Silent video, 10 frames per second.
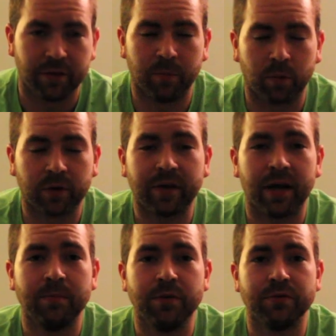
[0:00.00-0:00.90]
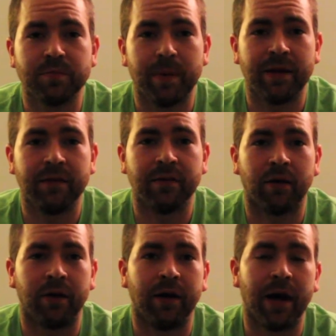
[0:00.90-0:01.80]
The more time you spend
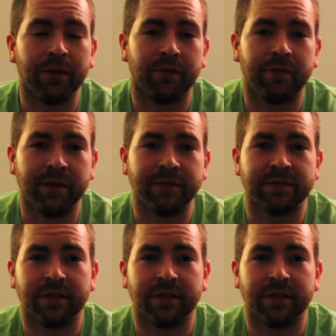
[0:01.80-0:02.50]
on other things,